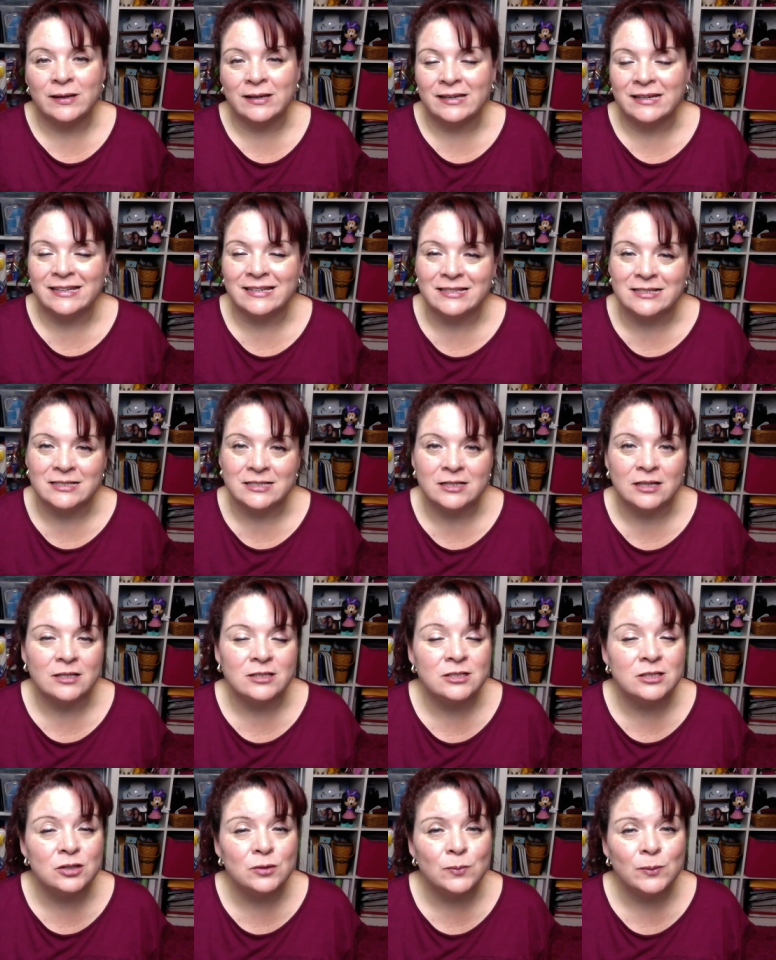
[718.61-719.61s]
and he is
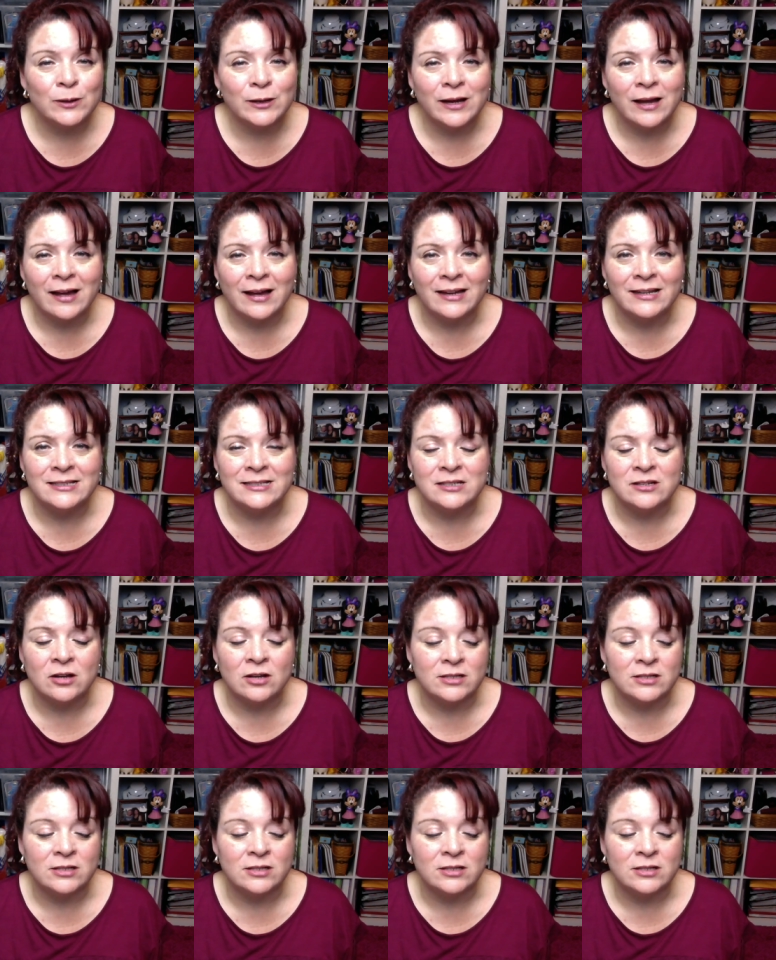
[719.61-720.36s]
super kind and